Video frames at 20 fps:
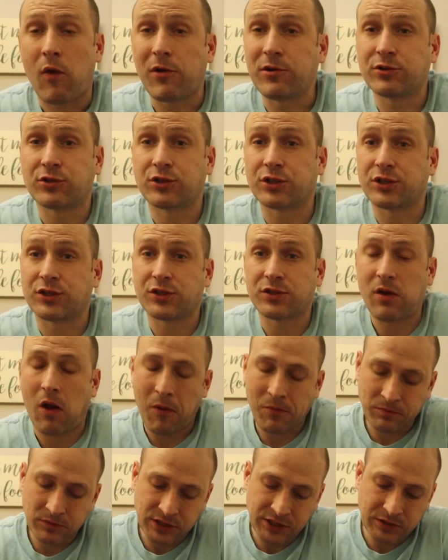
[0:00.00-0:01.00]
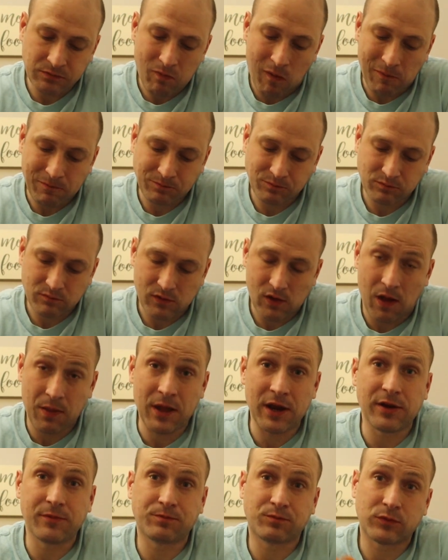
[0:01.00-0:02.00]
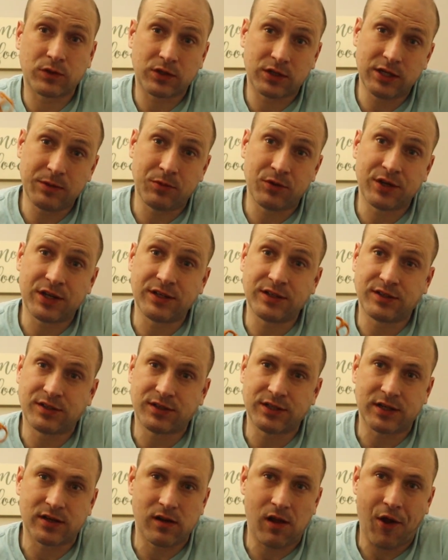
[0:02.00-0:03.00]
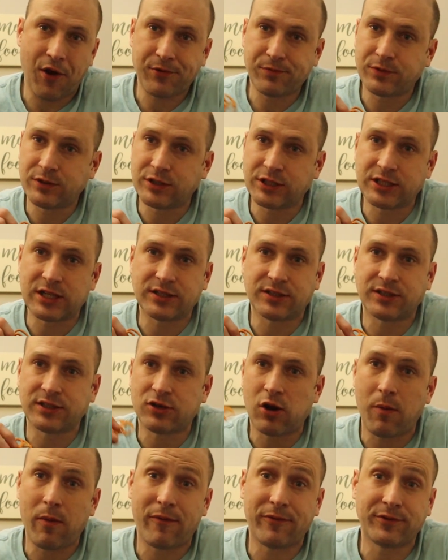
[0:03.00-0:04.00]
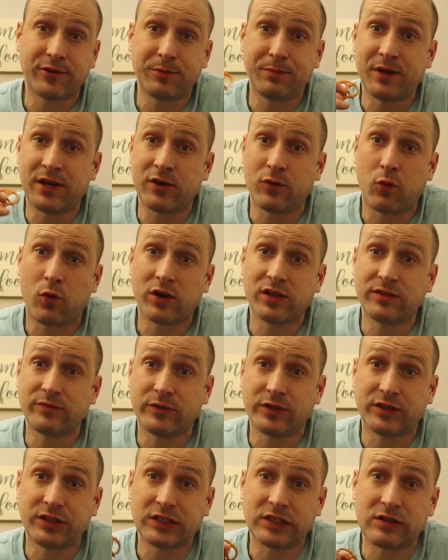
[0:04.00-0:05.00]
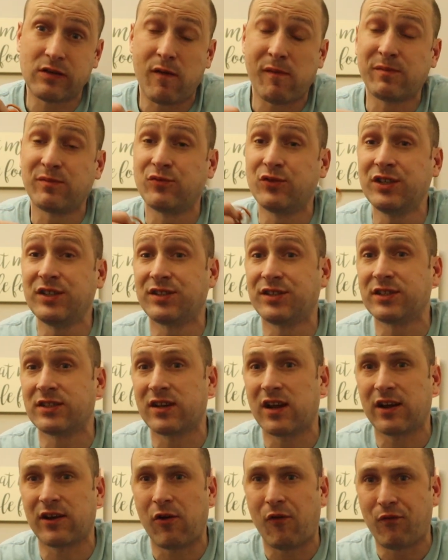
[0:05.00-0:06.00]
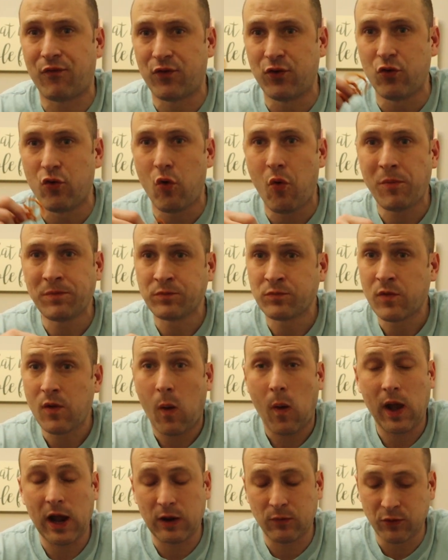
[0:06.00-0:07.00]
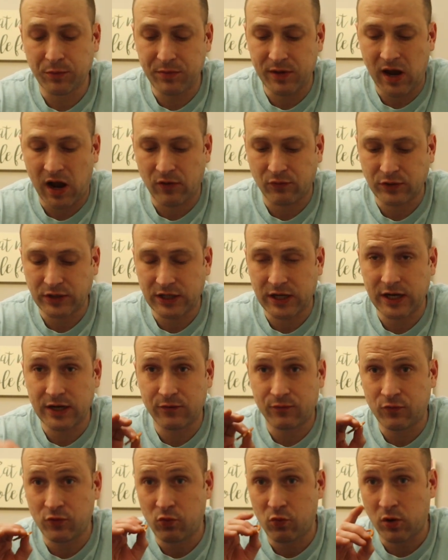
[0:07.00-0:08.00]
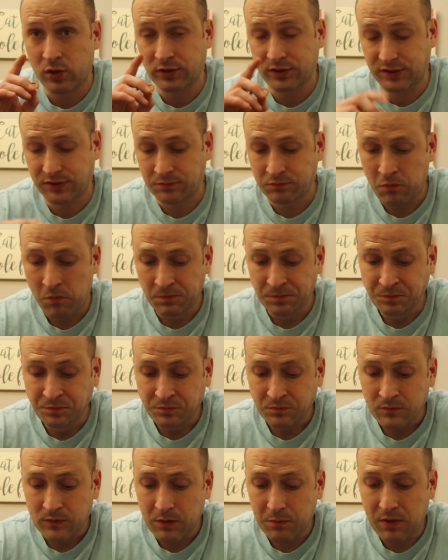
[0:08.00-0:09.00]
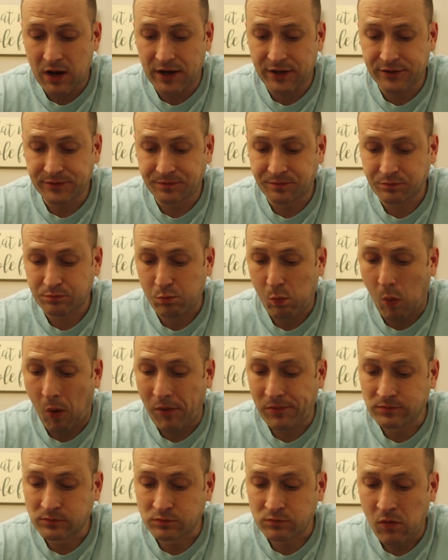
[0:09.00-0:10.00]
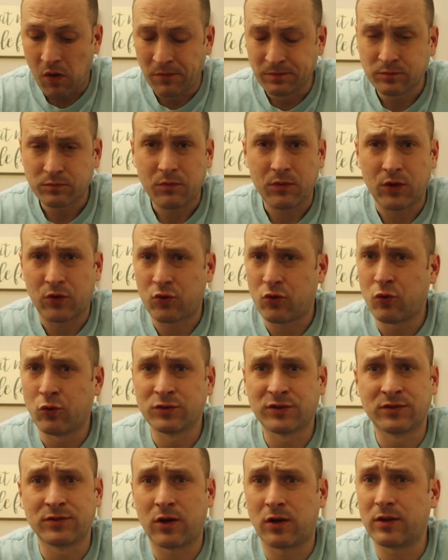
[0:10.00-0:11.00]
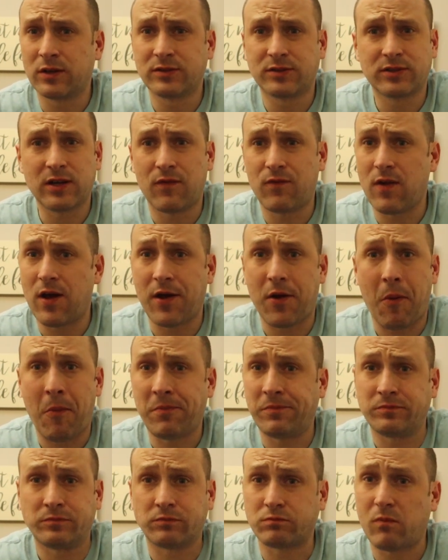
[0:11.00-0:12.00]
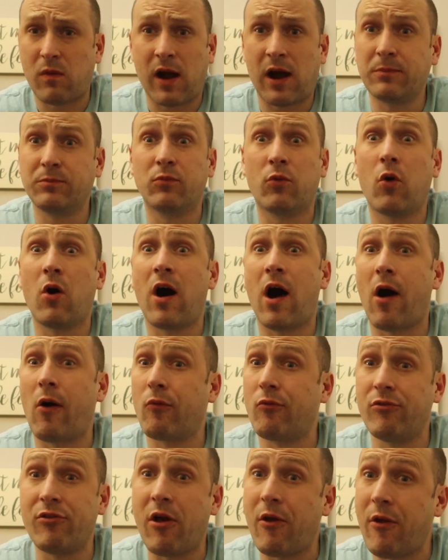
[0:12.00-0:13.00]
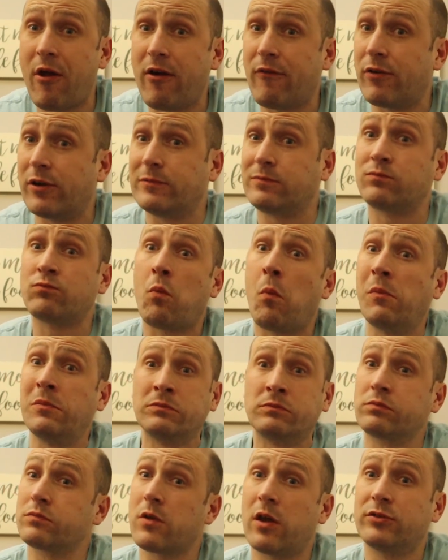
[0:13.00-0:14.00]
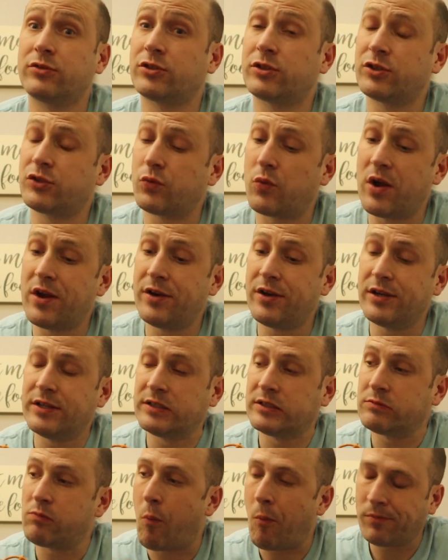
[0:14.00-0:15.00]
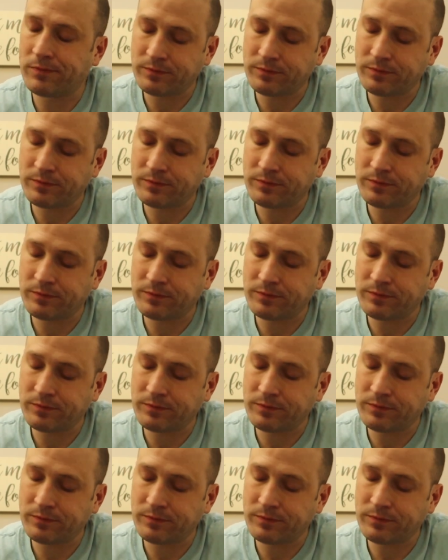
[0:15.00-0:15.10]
It's just me. And then keep on getting sick. Like when I get sick, depending on what sick is, I'm really sick, like a flu. I wouldn't be hungry. I had flu once, but cold and all that stuff. Like I'm more hungry than ever. That's just the way it is.